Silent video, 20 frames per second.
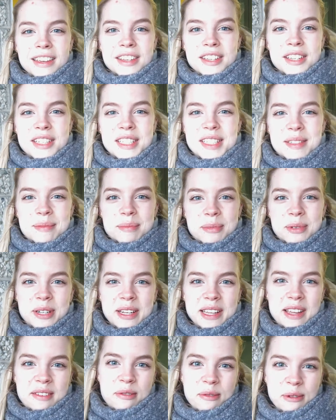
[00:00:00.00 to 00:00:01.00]
Good
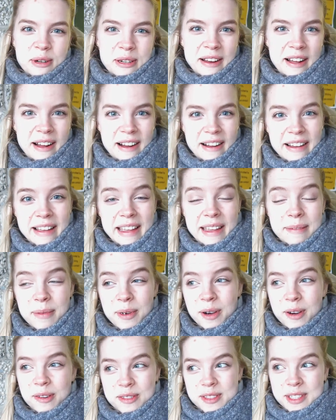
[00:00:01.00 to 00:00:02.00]
morning everyone, I'm
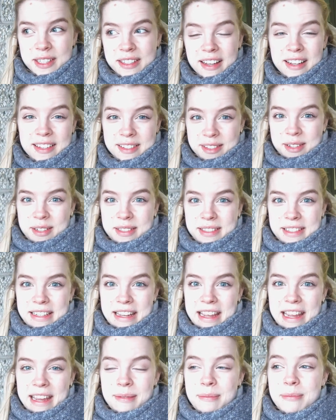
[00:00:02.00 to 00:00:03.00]
off to Glasgow
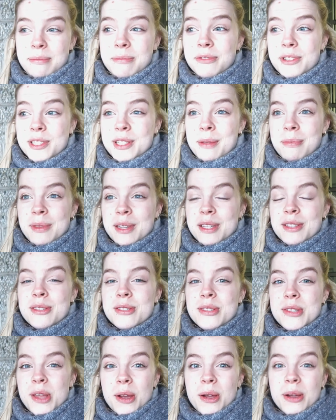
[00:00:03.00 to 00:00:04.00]
today for something
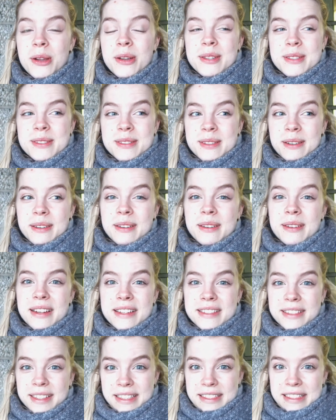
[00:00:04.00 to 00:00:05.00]
so, so
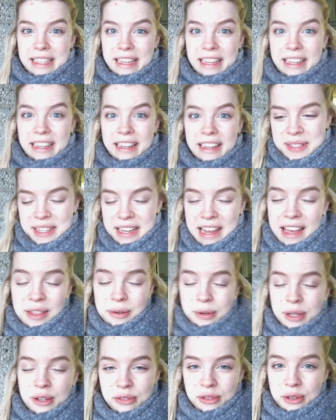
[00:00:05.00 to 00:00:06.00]
exciting. Together
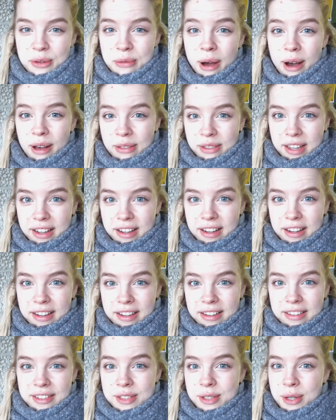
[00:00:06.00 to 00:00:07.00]
with a few
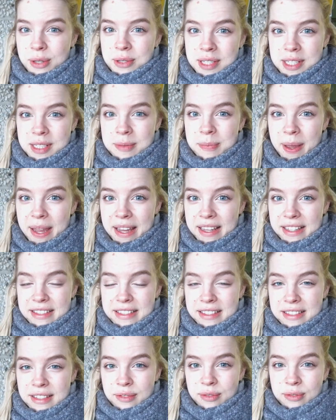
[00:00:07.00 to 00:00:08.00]
other
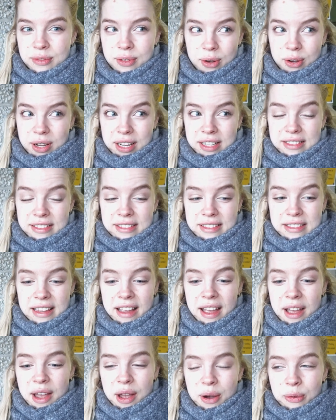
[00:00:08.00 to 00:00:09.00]
Scottish-based vloggers,
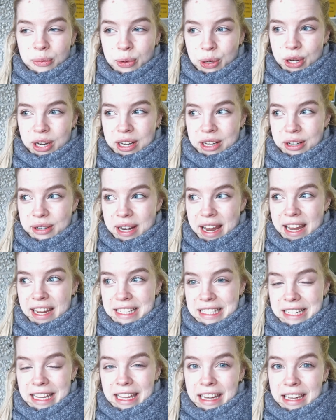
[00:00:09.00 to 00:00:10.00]
we're going to
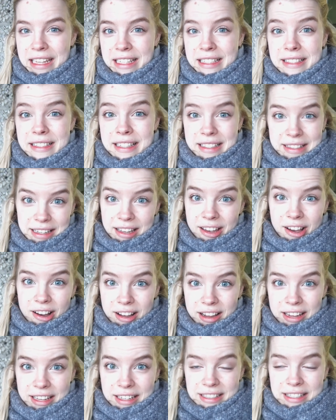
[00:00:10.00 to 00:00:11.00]
create a city
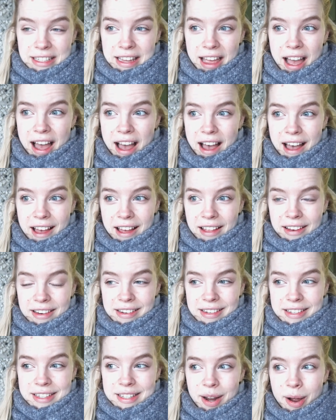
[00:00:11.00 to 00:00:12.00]
guide
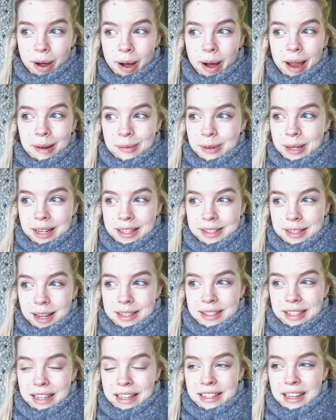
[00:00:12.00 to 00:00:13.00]
and I'm really
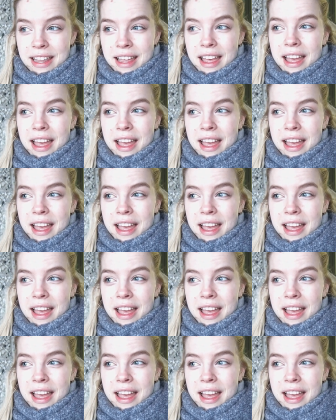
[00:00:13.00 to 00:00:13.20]
excited.